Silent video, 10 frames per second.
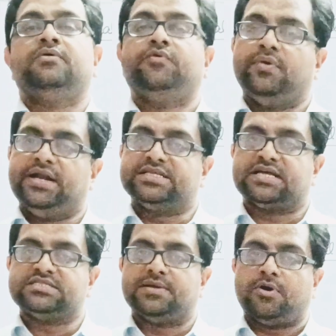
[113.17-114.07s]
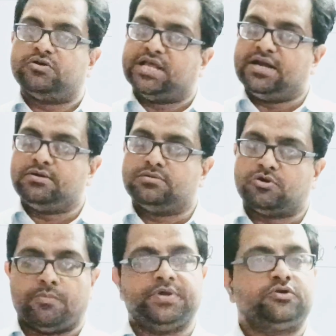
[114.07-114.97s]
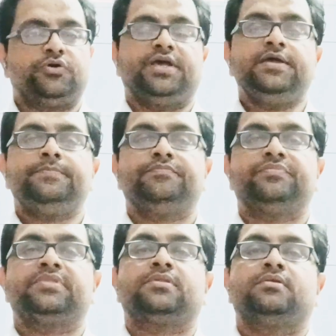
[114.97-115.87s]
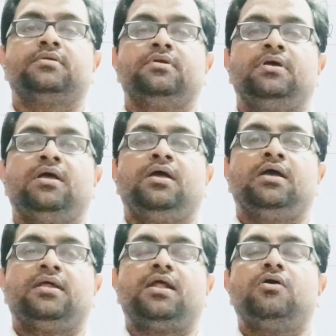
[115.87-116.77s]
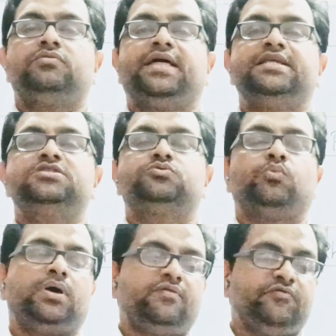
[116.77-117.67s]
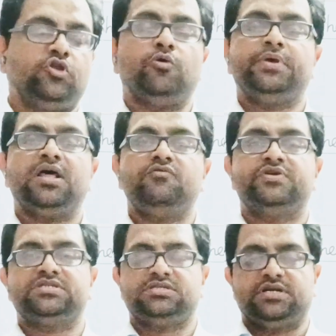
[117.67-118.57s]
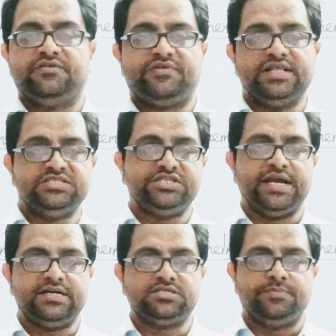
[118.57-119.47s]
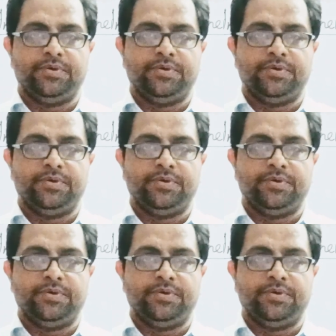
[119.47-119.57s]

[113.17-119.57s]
we will discuss about that topic today. Now, there is one phenomena which differentiates